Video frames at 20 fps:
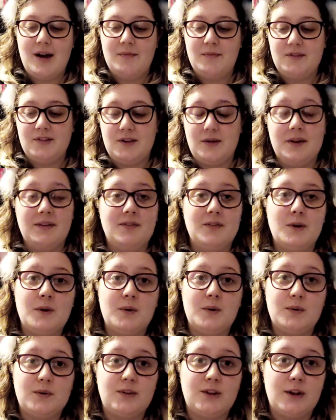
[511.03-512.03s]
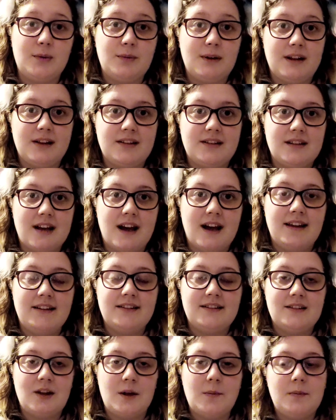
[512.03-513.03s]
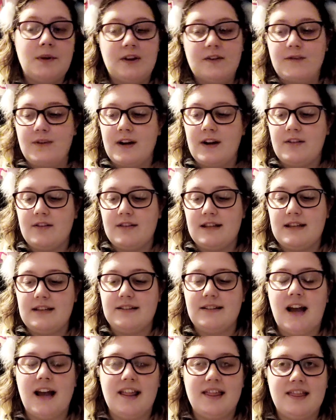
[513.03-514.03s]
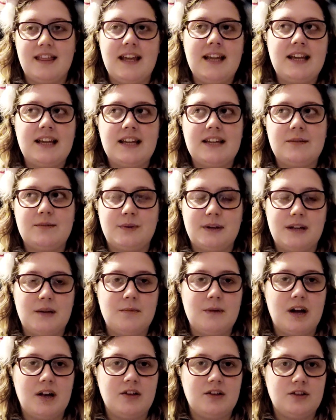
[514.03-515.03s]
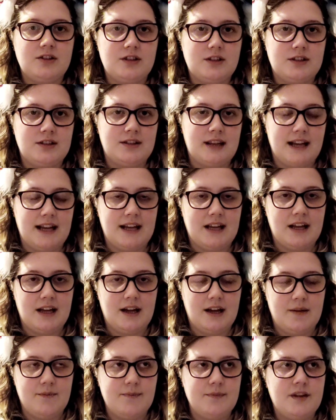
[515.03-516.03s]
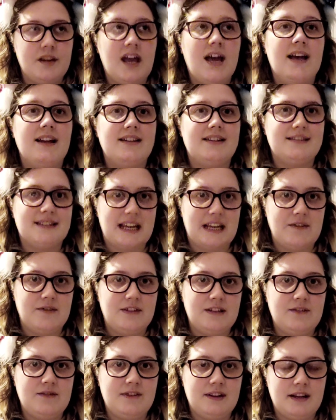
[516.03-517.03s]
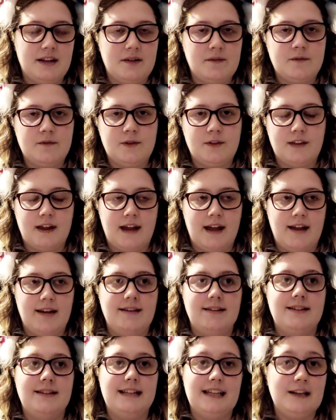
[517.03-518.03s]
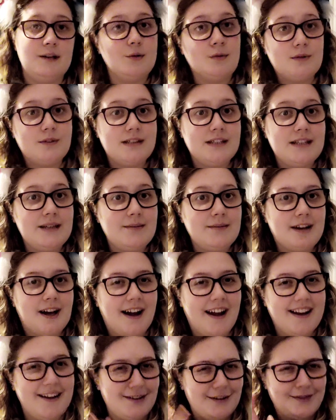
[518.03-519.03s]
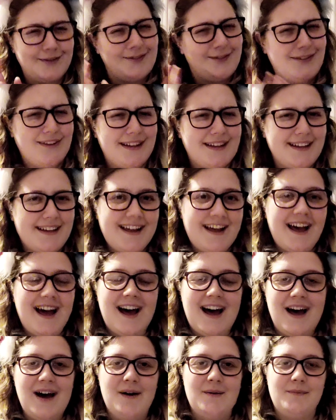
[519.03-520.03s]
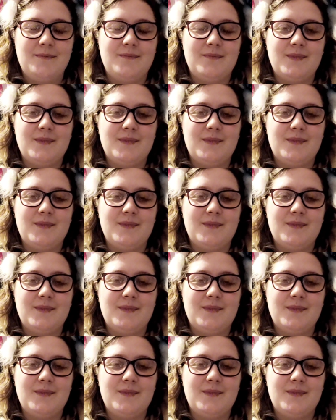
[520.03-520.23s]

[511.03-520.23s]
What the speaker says: So if you're also plus size, don't be afraid of this. I think it's pretty much just like a safety thing for their legal team, kind of.